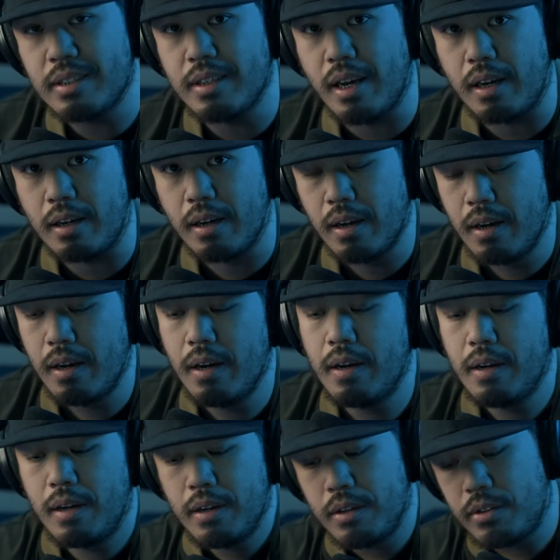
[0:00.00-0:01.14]
saying.
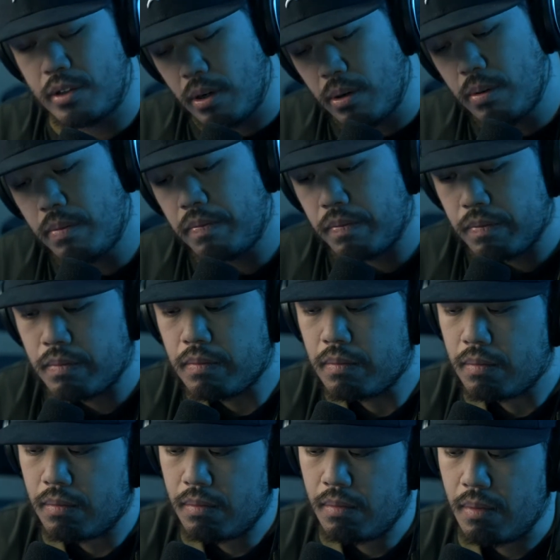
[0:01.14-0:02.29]
So
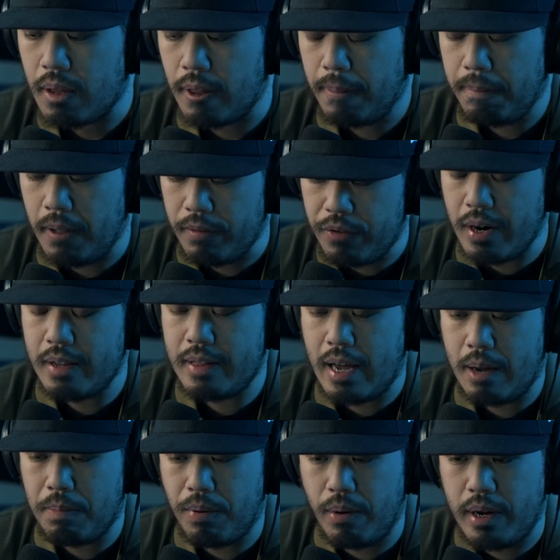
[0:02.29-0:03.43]
if you're at
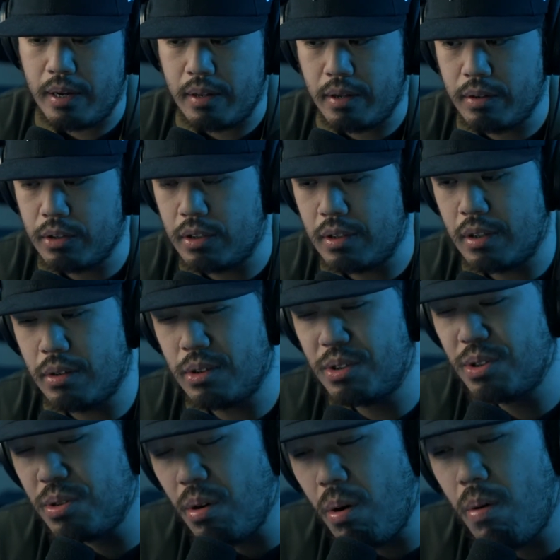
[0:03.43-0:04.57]
that point, there's
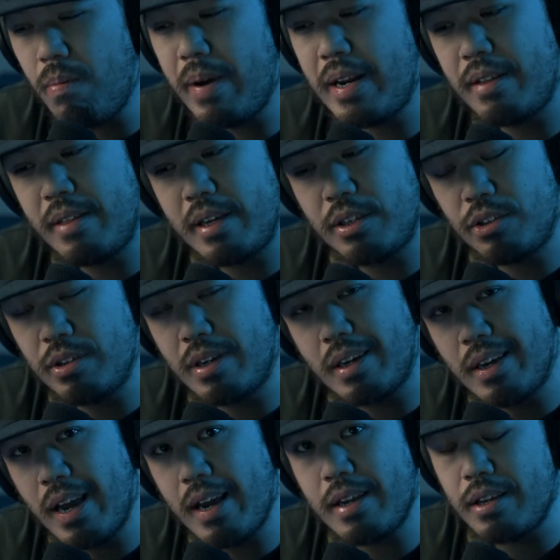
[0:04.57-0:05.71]
so many things you can
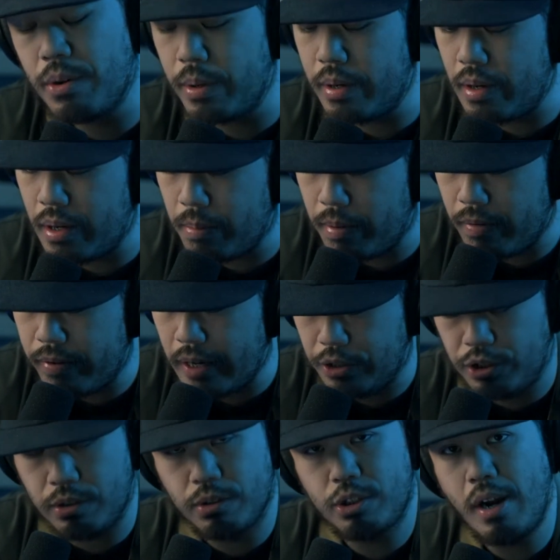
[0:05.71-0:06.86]
get. You would need a
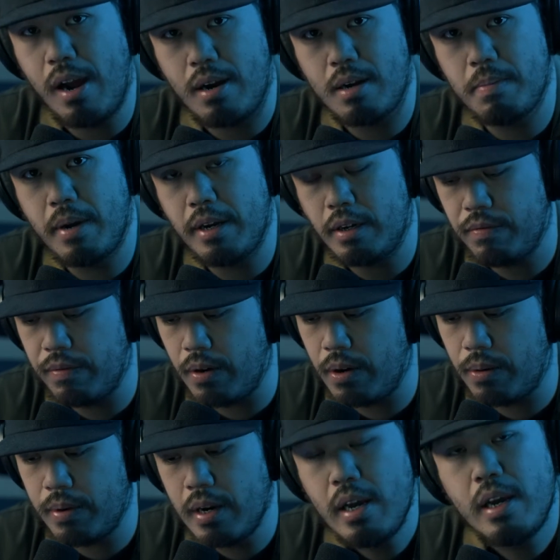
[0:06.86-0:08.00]
professional shotgun
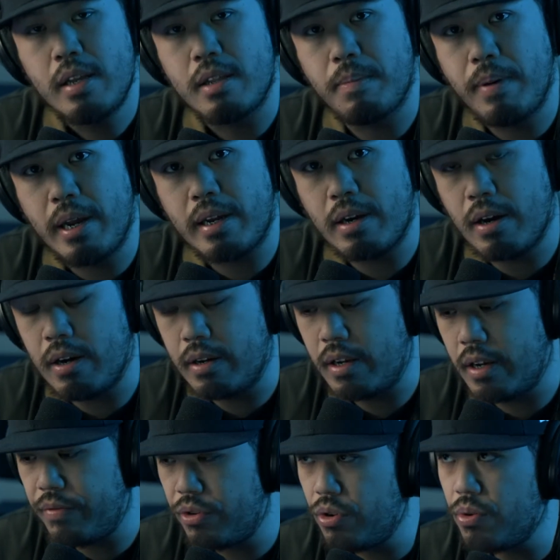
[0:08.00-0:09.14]
microphone, depending on
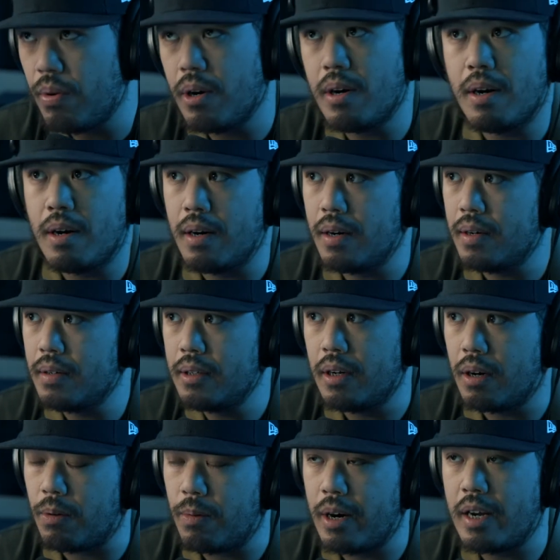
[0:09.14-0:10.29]
if you are,
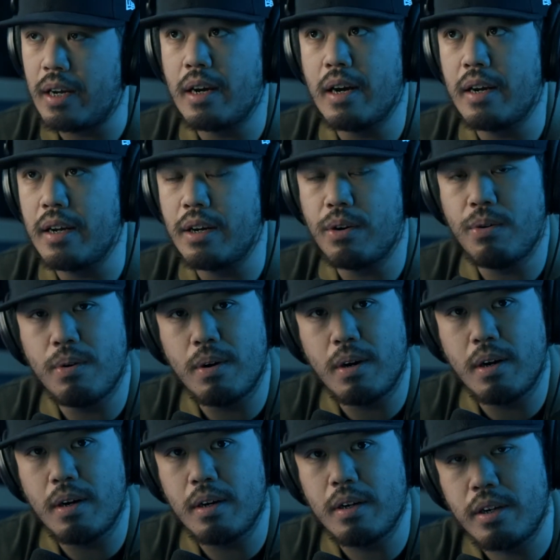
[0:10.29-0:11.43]
running, gunning,
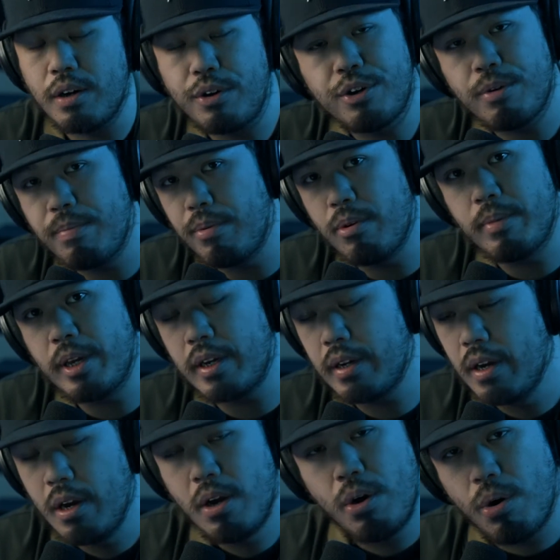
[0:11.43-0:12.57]
or, you're booming,
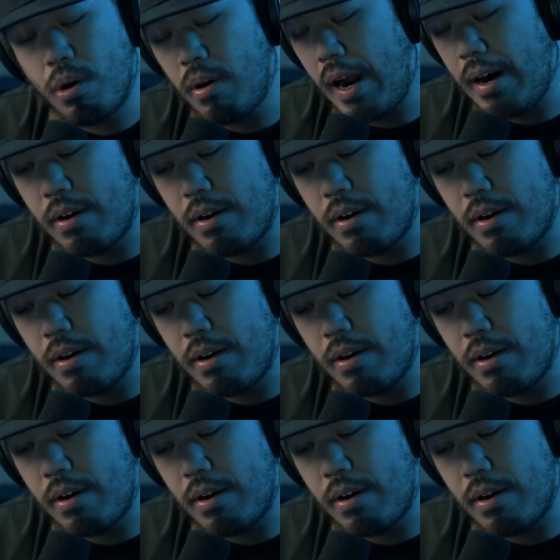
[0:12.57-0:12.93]
or I